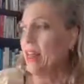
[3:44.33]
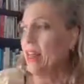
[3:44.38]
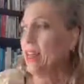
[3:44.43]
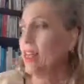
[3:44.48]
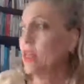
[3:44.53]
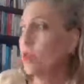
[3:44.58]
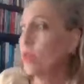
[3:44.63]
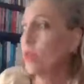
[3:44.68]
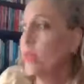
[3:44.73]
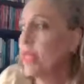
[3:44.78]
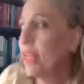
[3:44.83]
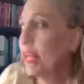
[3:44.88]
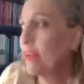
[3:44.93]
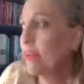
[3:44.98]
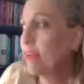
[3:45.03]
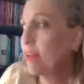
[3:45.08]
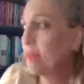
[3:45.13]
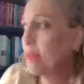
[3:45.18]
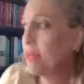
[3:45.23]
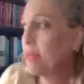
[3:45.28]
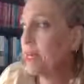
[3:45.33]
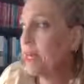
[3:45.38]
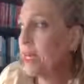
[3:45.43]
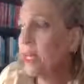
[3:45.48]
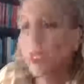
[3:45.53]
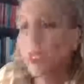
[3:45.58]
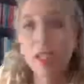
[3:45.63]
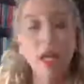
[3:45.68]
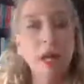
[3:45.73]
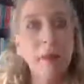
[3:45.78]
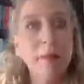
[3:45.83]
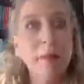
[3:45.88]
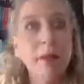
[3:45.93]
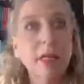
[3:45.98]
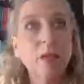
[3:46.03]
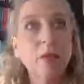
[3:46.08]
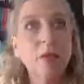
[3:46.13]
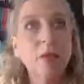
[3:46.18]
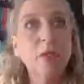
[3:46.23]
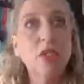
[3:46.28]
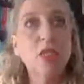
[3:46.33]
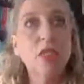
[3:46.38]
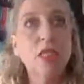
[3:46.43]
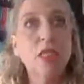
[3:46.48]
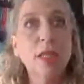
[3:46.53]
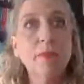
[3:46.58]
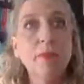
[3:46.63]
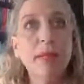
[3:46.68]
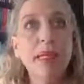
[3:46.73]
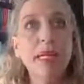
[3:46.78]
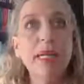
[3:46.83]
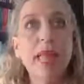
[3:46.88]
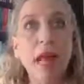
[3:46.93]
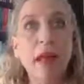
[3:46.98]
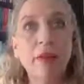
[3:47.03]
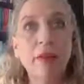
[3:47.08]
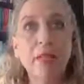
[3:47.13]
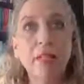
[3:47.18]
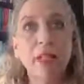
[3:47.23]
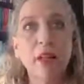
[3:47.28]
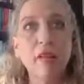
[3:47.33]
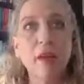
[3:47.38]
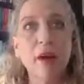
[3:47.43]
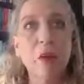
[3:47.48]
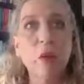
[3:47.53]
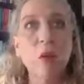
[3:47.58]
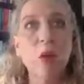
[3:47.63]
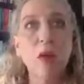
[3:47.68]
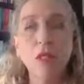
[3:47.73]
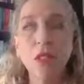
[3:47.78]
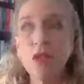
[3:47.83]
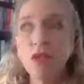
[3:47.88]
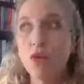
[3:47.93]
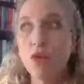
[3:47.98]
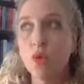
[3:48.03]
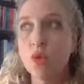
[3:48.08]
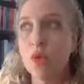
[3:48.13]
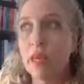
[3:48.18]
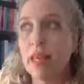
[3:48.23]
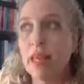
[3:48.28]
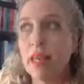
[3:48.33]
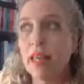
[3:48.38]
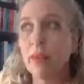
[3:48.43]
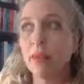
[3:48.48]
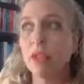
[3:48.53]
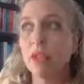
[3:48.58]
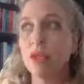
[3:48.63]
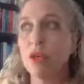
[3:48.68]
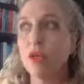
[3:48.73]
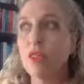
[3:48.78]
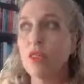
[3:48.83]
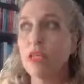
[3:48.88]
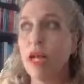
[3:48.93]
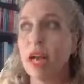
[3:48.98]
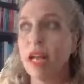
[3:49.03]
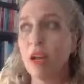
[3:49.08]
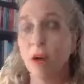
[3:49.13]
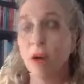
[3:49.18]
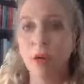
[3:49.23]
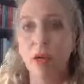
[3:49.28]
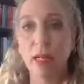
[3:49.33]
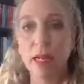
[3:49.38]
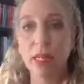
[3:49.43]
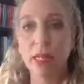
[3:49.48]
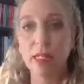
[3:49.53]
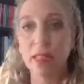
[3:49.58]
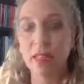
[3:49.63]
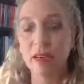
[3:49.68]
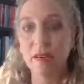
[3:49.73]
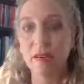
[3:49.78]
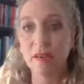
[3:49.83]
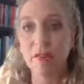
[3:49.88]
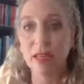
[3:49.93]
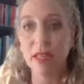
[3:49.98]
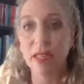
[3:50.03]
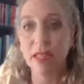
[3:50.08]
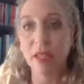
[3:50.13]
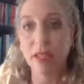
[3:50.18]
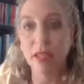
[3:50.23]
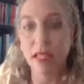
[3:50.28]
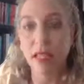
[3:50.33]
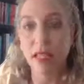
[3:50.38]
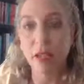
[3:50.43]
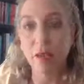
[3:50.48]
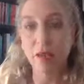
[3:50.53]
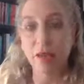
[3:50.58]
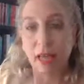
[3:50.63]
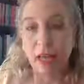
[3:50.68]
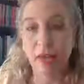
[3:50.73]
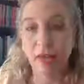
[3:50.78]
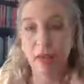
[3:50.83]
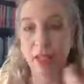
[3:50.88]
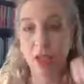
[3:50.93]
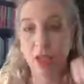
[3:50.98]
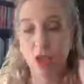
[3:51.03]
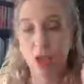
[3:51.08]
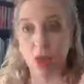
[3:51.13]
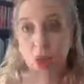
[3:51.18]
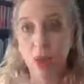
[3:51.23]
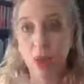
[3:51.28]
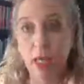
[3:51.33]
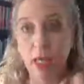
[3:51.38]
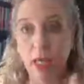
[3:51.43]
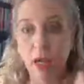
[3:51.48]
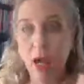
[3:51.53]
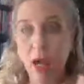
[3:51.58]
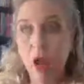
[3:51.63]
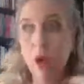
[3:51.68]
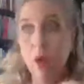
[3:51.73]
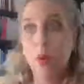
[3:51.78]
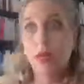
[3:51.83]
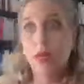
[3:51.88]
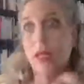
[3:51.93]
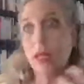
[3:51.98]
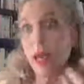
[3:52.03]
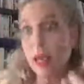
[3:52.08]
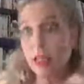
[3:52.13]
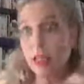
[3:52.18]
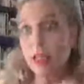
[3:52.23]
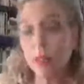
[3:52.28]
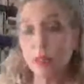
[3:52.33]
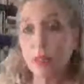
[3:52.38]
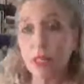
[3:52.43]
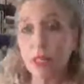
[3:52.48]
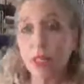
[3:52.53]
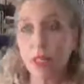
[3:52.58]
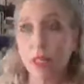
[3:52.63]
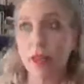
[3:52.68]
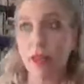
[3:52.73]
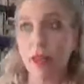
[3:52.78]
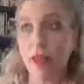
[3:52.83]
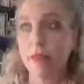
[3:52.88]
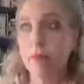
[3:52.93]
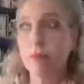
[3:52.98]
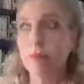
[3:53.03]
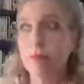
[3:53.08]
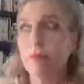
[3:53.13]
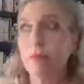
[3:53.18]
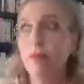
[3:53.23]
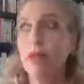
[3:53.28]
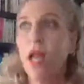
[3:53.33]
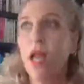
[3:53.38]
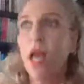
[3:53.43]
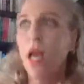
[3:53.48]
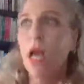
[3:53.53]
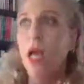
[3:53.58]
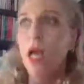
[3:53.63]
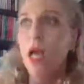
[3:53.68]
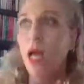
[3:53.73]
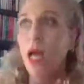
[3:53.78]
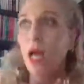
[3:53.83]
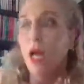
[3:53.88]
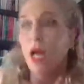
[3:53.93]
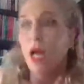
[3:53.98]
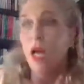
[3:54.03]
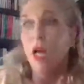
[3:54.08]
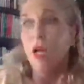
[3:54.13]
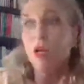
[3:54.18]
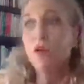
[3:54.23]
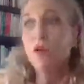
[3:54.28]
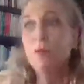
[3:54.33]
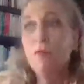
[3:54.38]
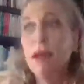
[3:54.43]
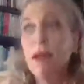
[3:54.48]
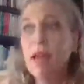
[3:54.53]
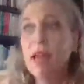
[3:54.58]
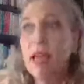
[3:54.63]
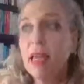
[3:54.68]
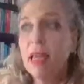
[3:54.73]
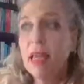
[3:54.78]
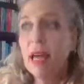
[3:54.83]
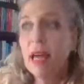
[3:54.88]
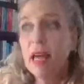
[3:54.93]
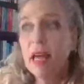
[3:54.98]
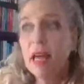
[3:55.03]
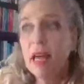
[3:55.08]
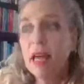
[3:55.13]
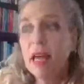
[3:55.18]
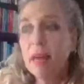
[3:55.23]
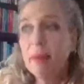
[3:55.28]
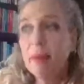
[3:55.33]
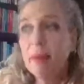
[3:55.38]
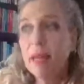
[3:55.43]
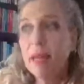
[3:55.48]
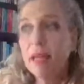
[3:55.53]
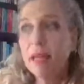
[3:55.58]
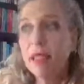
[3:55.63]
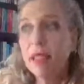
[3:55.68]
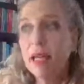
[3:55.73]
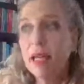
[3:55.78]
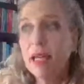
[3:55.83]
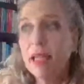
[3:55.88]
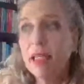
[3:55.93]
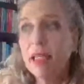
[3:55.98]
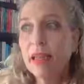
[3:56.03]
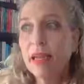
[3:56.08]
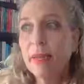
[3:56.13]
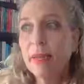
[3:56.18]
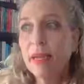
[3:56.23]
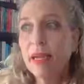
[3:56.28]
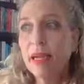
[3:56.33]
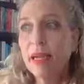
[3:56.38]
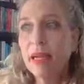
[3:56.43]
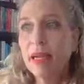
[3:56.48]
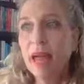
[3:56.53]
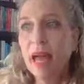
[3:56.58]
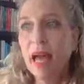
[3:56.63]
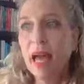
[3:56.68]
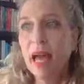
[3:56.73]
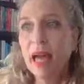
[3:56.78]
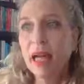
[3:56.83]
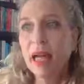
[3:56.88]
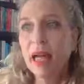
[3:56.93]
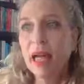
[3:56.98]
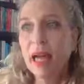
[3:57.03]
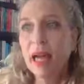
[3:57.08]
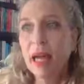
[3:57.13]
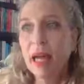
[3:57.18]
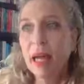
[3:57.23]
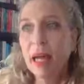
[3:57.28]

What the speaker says: this was a lovely piece, but it was simply narrative. I wasn't drawn in. There was no dialogue, and I didn't feel a sense of characters talking or engaging with each other. You may say something like,